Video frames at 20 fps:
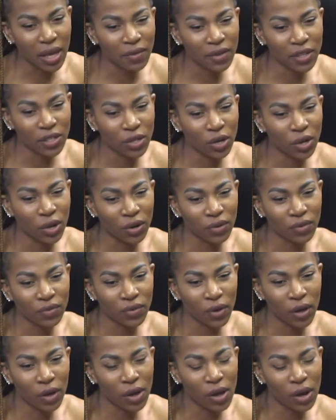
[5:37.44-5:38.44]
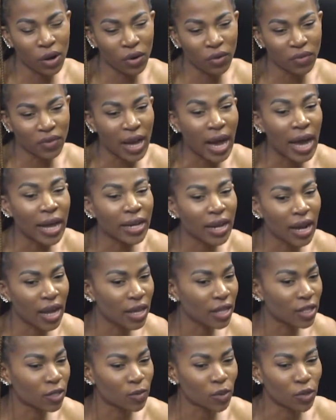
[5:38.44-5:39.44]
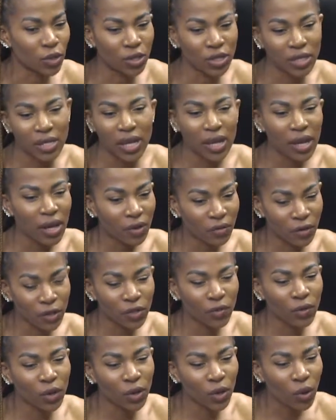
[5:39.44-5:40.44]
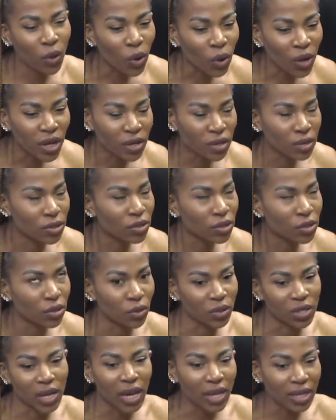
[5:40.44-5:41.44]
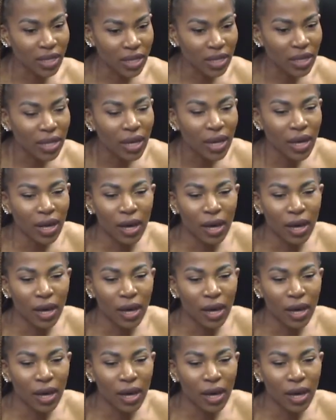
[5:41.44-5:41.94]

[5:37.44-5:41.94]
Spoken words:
They gave us a lot of guidelines because, first of all, the coin is so tiny.